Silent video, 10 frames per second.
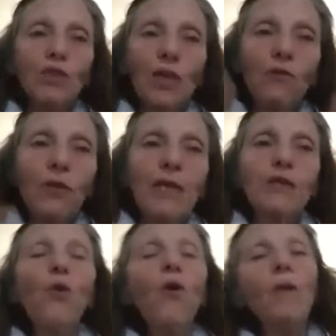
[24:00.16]
then
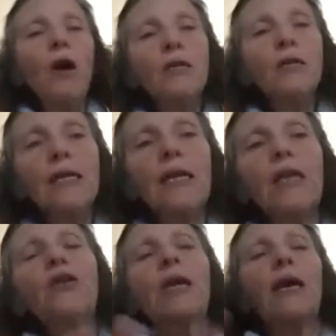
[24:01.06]
release hormones, and
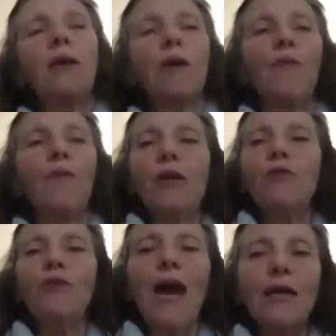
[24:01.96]
then you get a
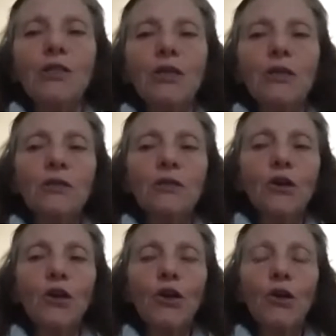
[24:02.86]
body reaction.
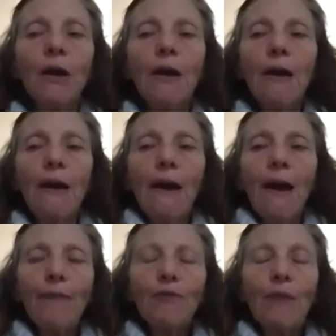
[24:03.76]
So
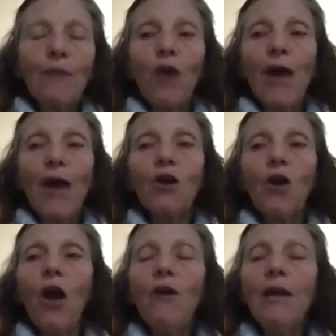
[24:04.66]
I'm trying to
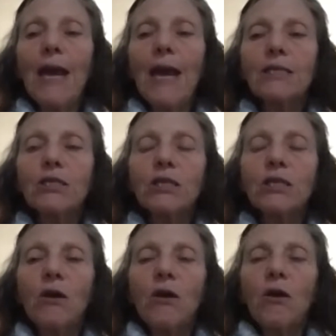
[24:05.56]
correlate
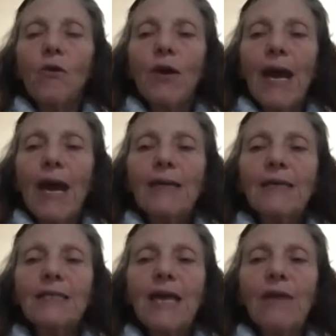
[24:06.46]
what Hannah
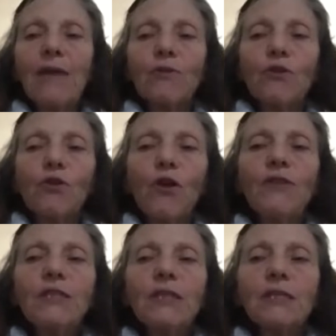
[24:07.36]
is saying with the
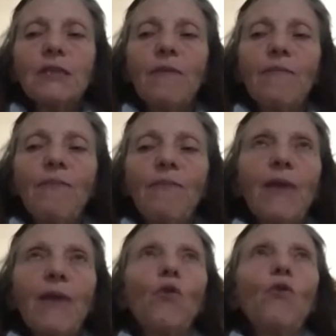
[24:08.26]
nervous system
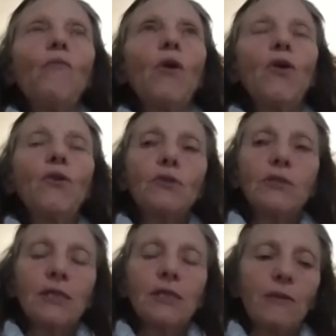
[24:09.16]
and the hormonal
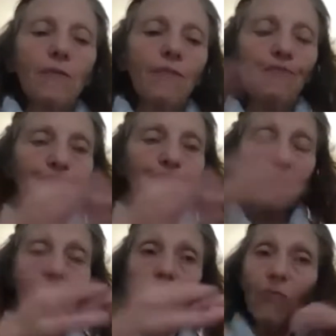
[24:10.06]
system
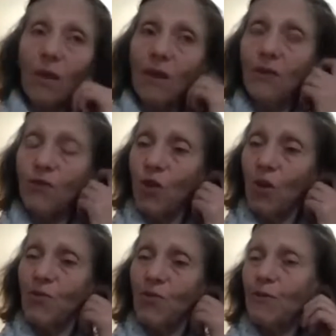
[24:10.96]
in
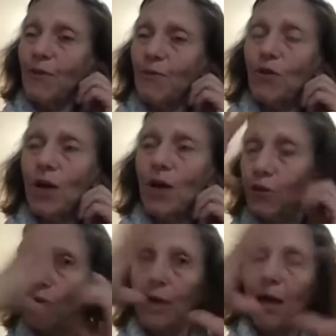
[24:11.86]
terms of, I'm trying
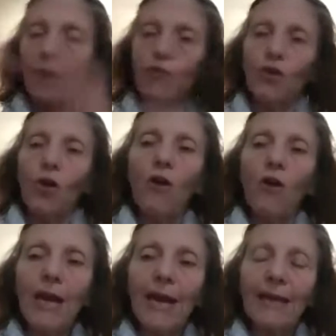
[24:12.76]
to think how to
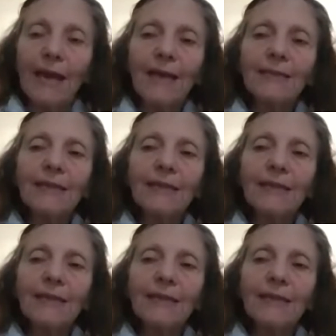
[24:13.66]
correlate that.